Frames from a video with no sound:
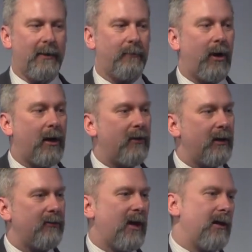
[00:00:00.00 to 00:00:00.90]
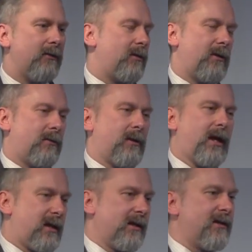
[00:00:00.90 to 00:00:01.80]
progress, and
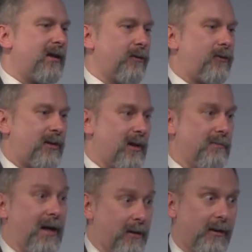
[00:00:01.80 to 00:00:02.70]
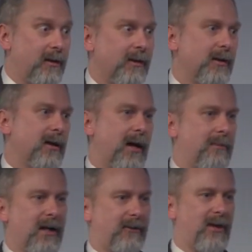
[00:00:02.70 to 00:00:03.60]
it continues to get better. I'm
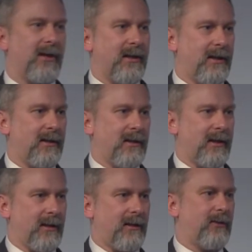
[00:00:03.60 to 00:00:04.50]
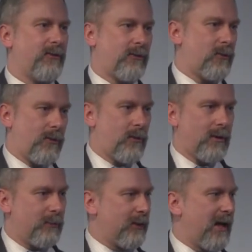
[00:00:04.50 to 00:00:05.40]
not saying that it is
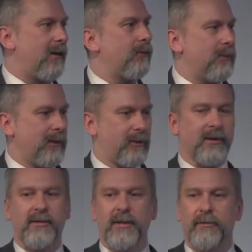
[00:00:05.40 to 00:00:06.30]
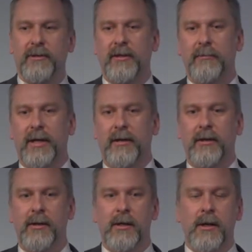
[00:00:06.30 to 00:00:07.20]
horrible now. We are continuing to get
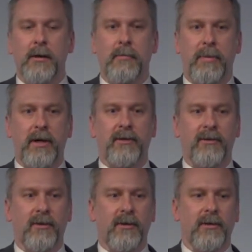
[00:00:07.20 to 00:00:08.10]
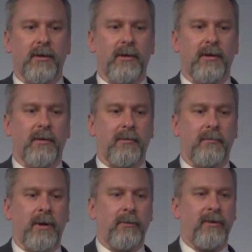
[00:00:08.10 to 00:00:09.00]
better. But
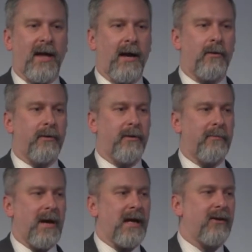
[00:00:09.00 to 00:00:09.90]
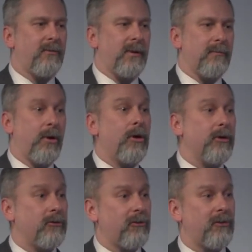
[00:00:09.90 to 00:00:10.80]
without the management
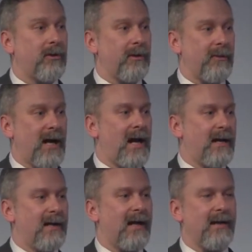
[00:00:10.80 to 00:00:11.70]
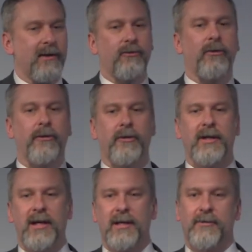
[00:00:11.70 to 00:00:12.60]
push that we had in that initial
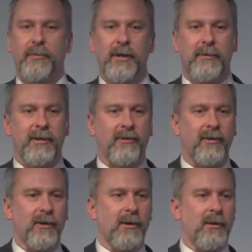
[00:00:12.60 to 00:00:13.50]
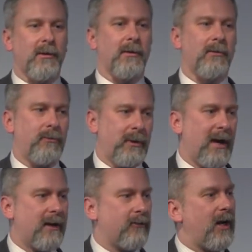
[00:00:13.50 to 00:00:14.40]
30-day experiment, we
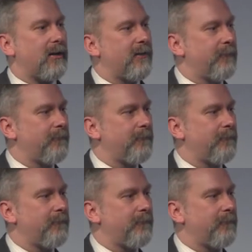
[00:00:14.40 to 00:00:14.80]
backtracked.